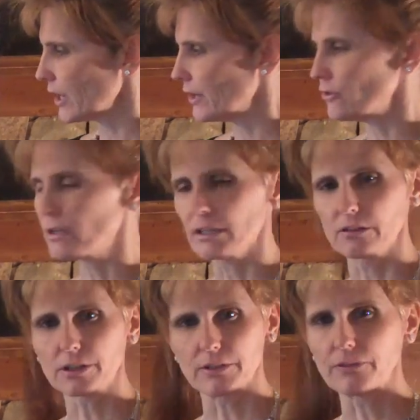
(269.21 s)
and you can
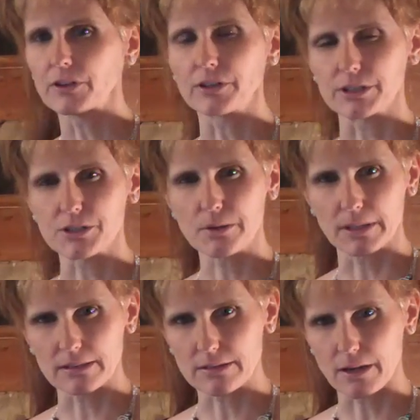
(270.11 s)
look and feel good
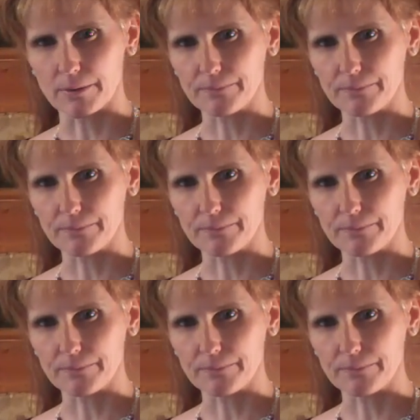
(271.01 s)
doing so.